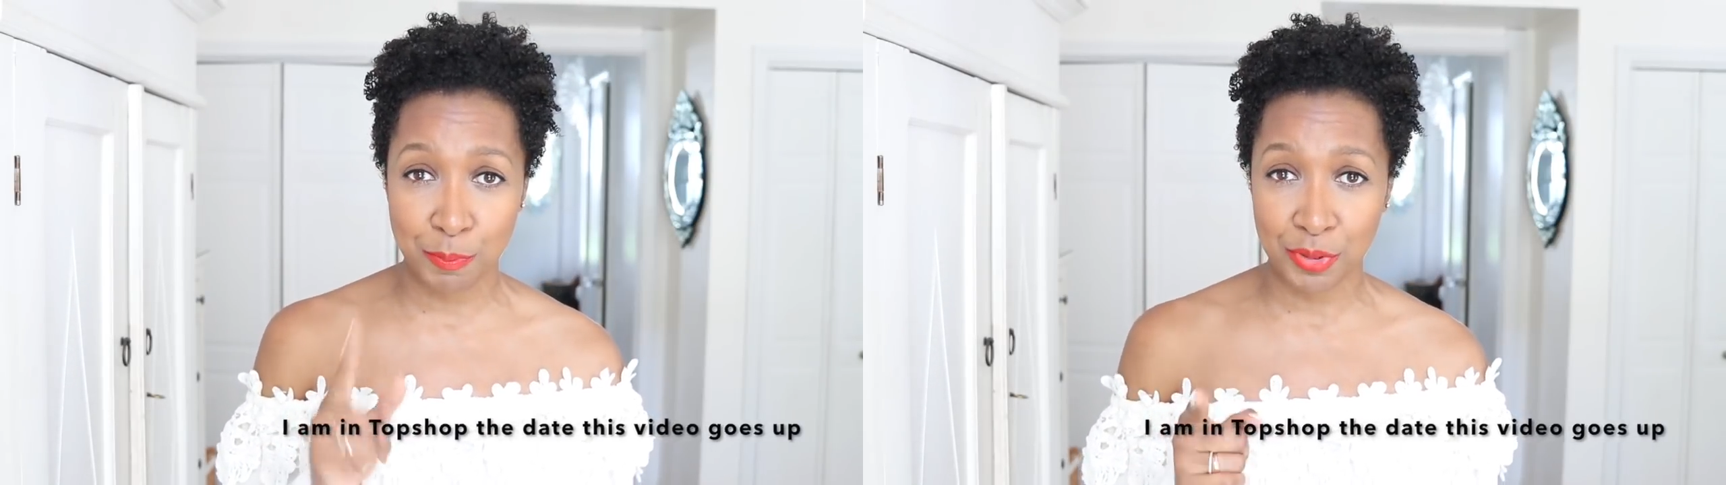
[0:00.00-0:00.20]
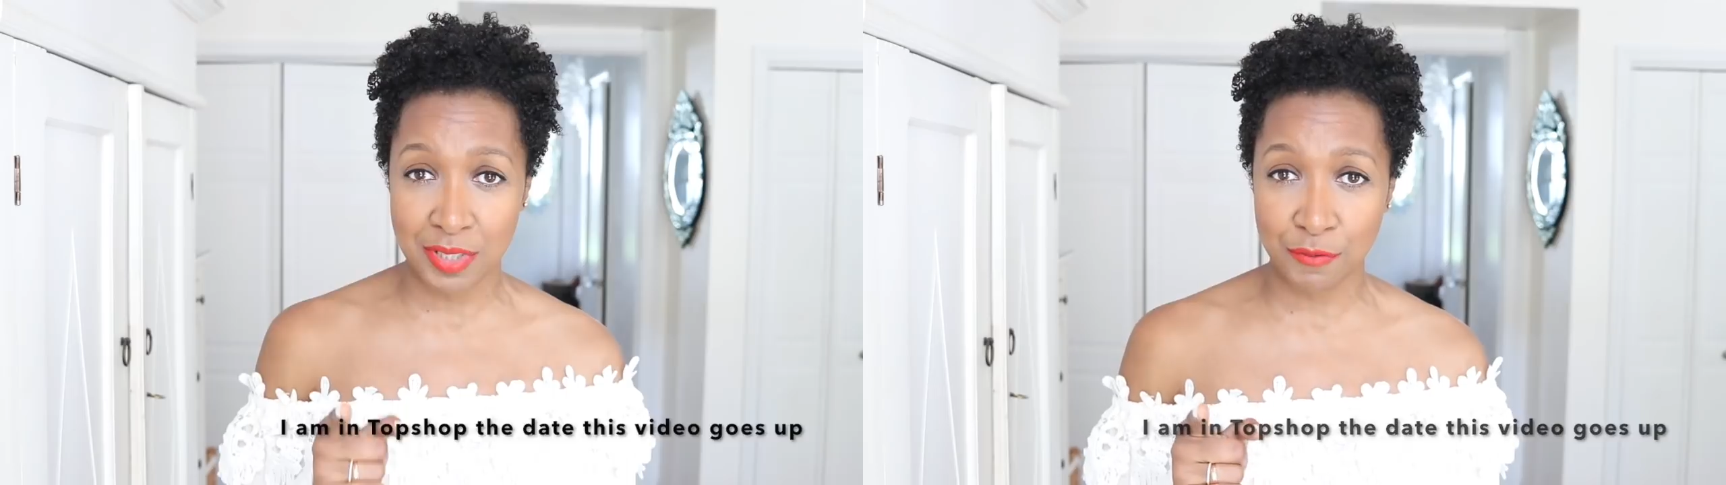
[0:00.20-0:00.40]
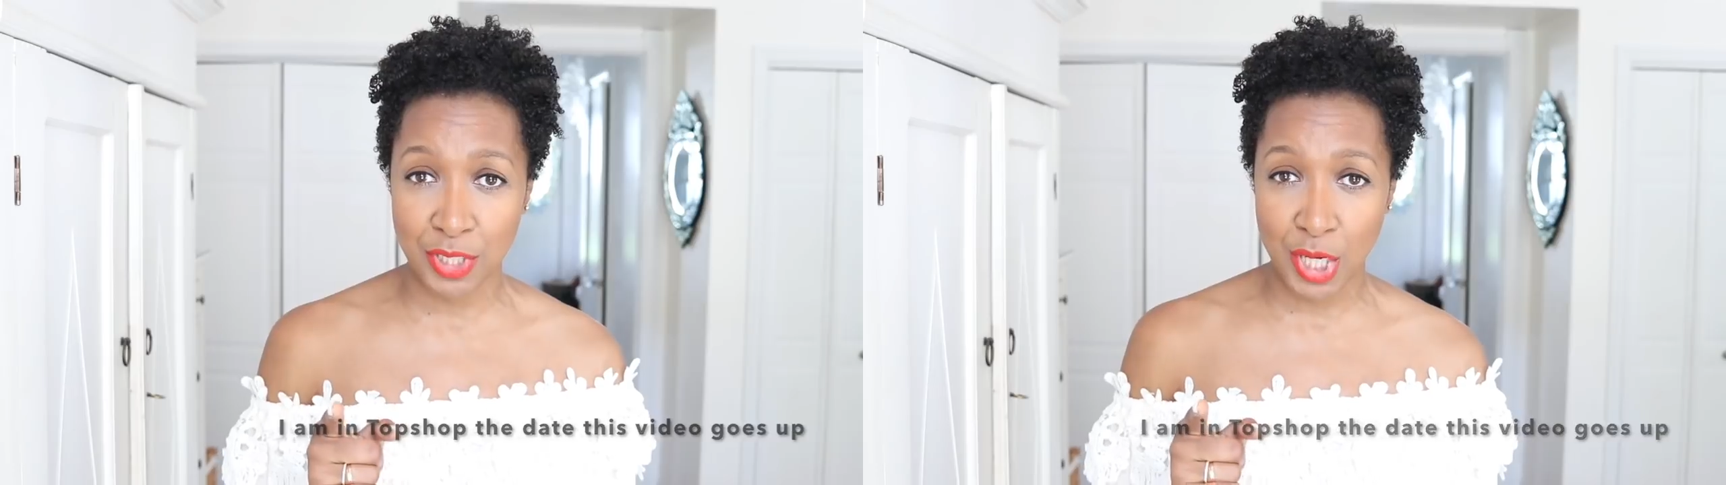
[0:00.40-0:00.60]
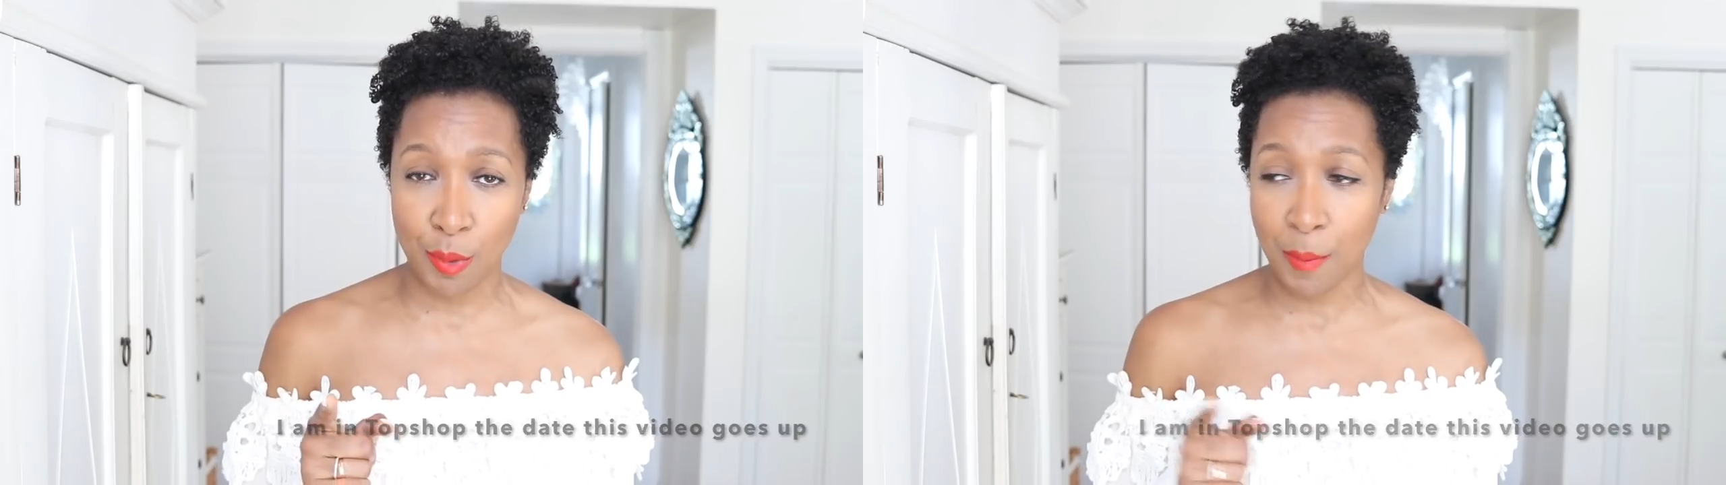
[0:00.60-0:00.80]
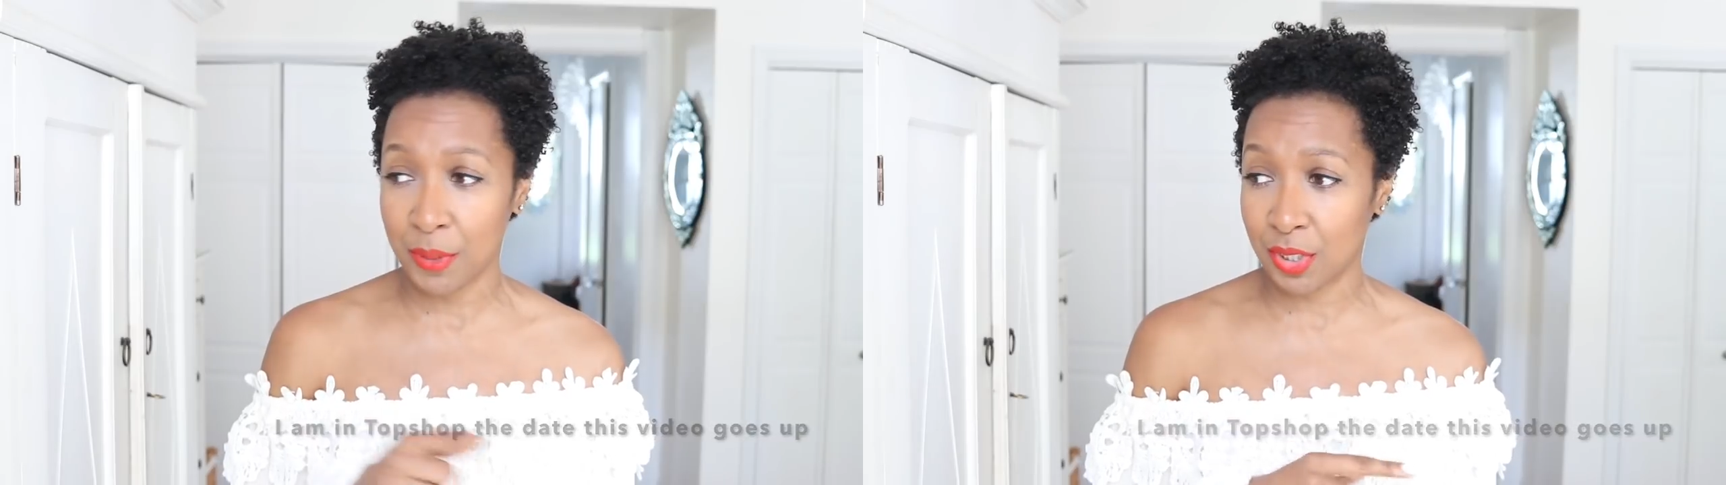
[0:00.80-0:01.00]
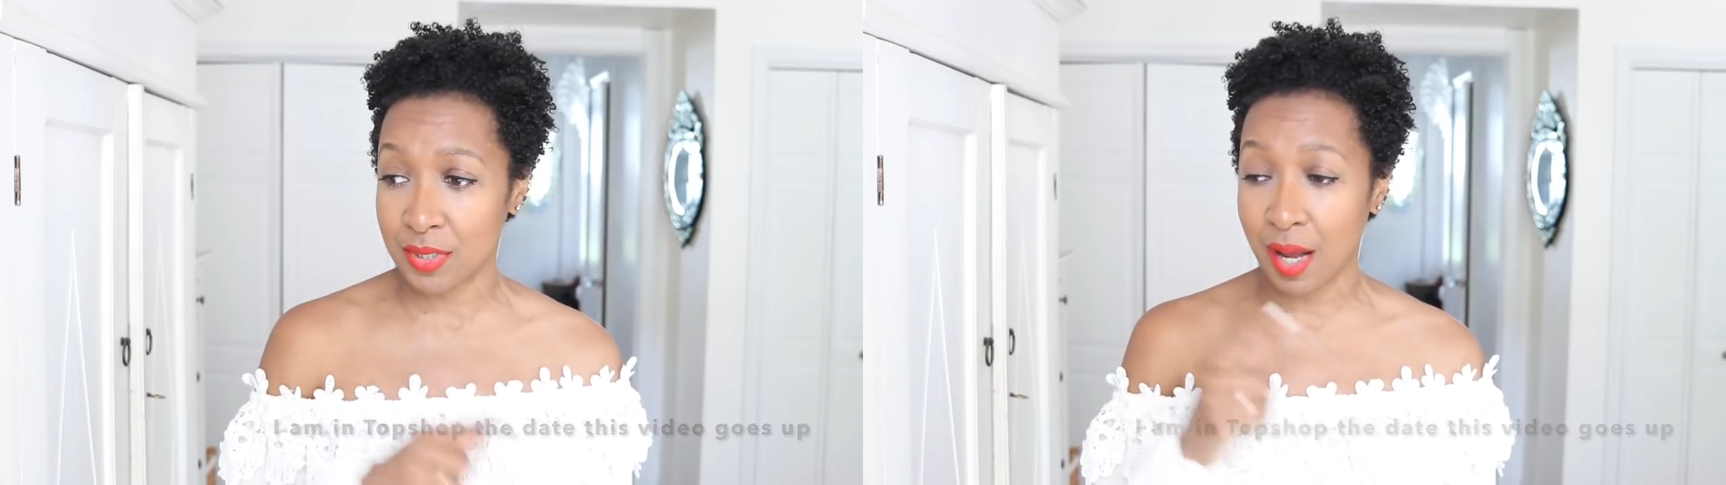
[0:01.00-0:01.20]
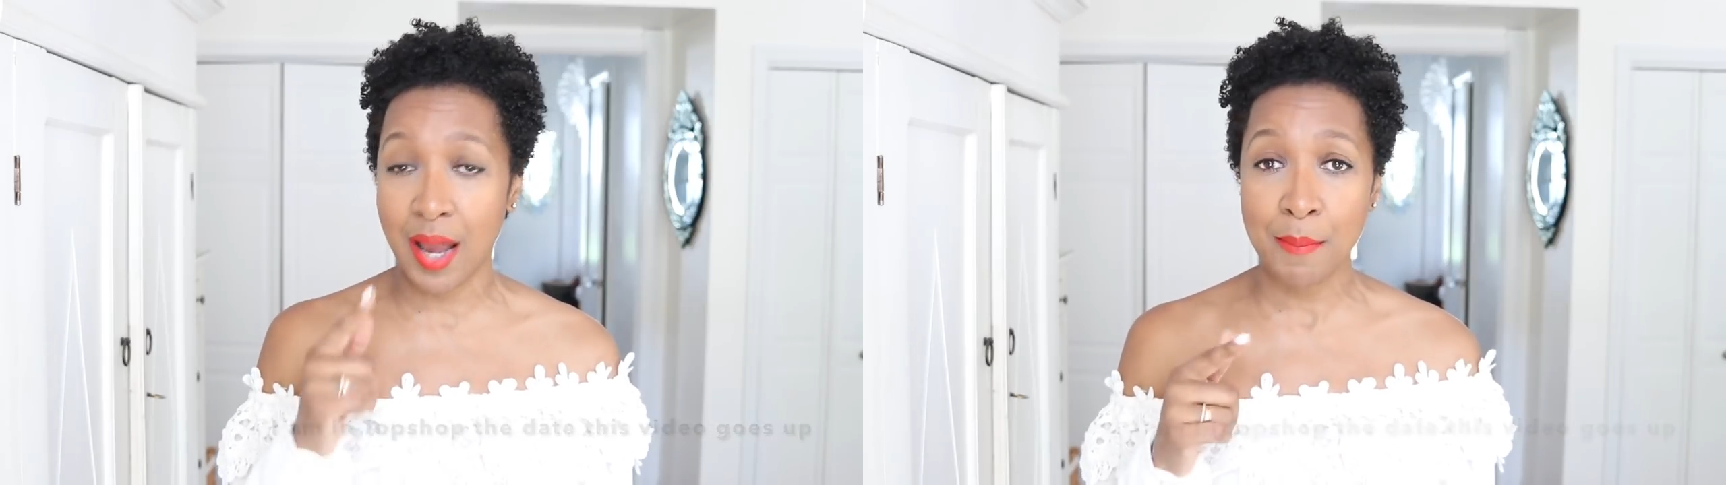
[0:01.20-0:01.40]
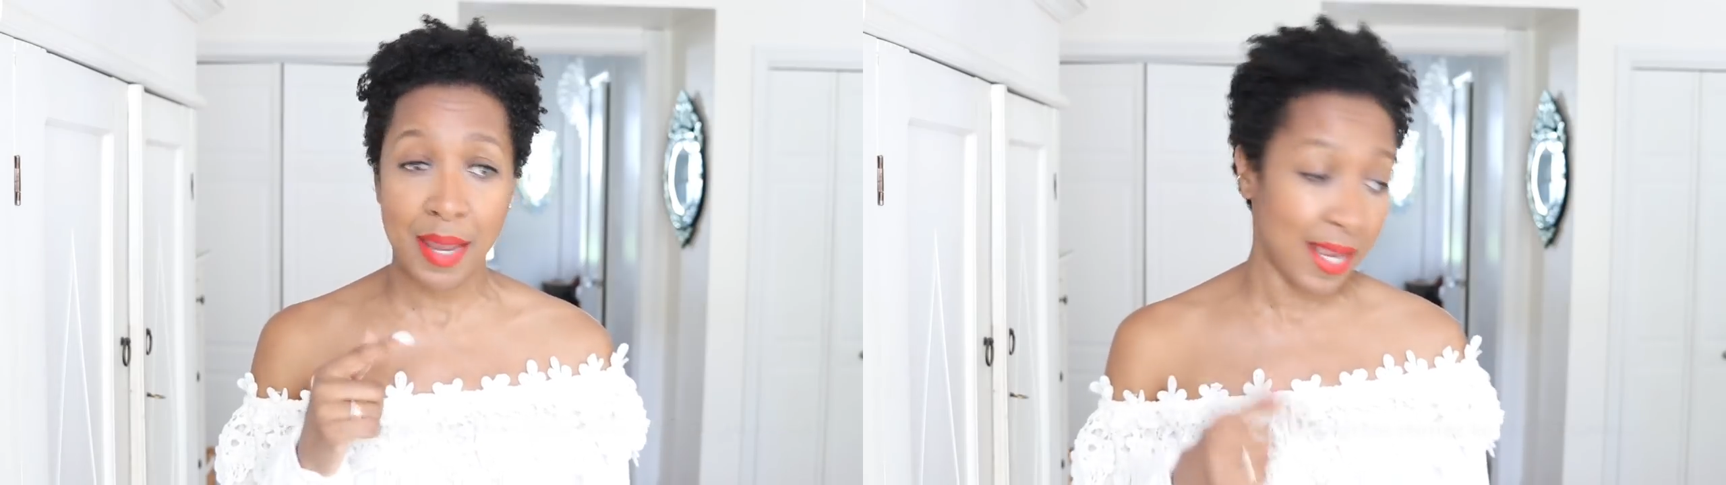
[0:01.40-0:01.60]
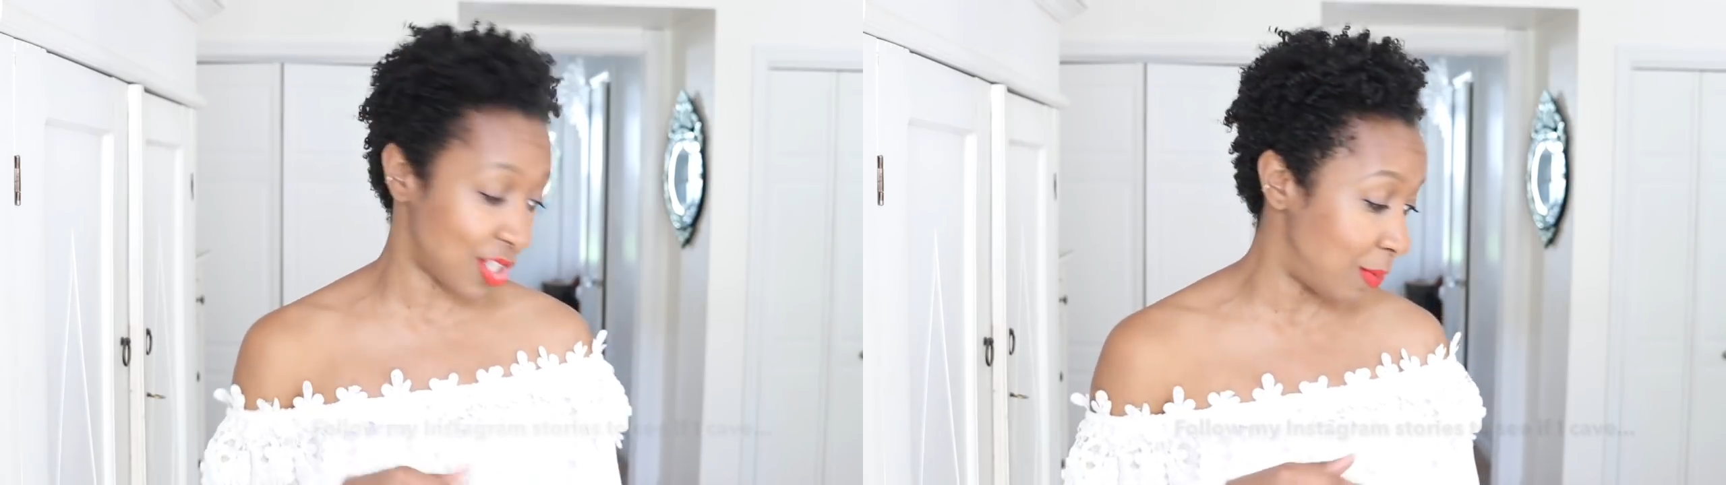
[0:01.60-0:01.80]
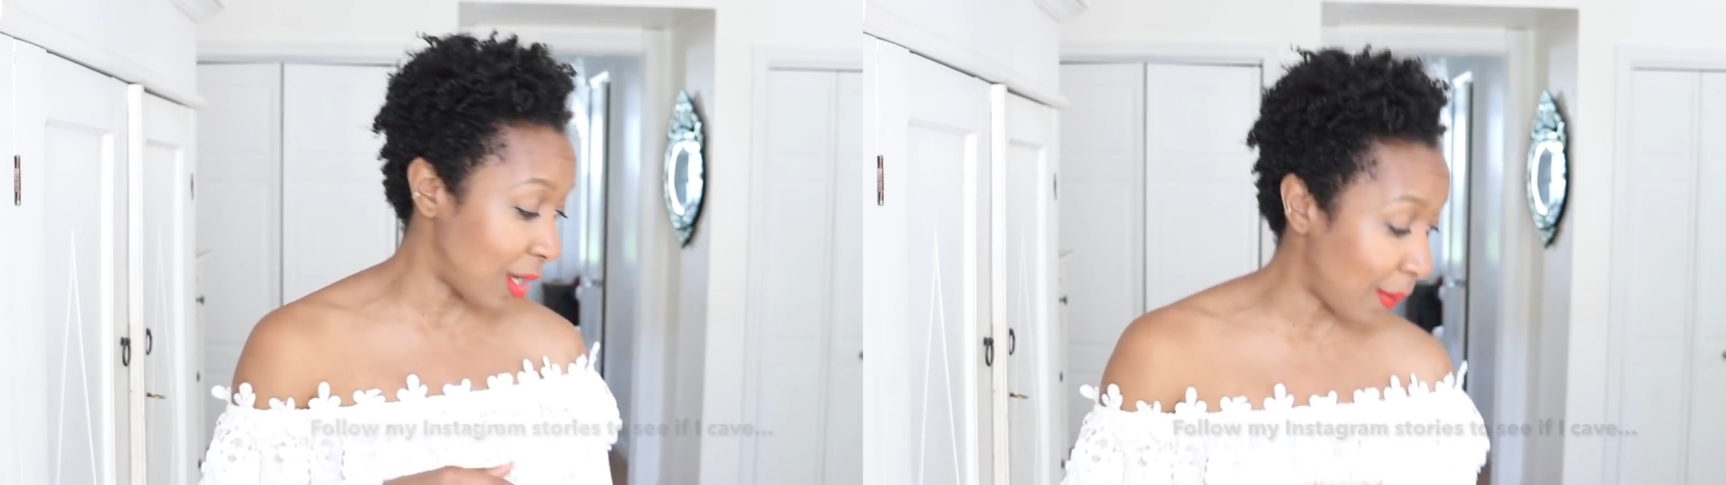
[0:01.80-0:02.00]
put this video up because I may
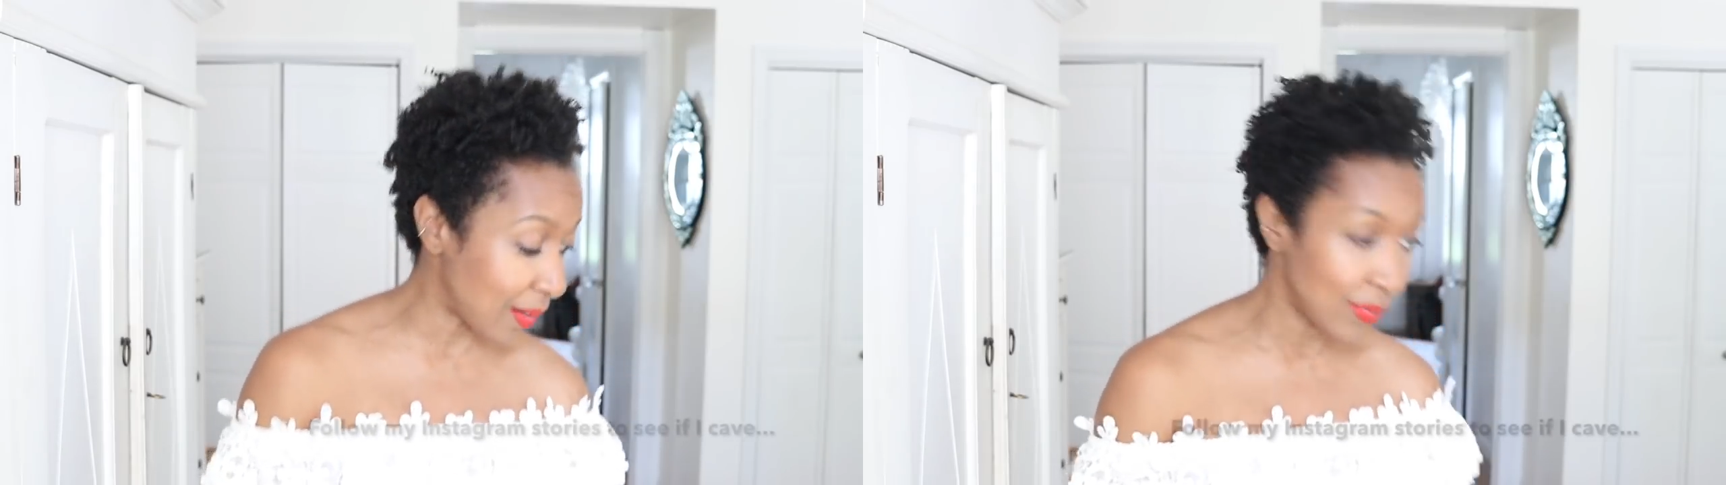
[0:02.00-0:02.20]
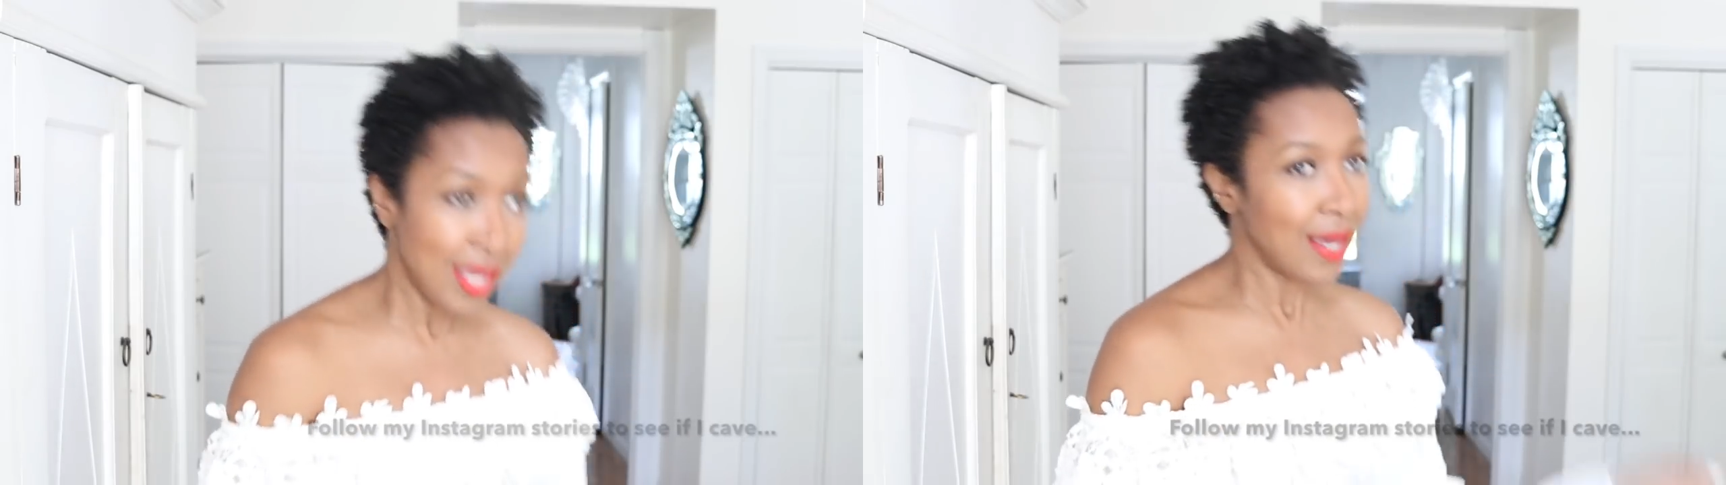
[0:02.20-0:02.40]
actually be going,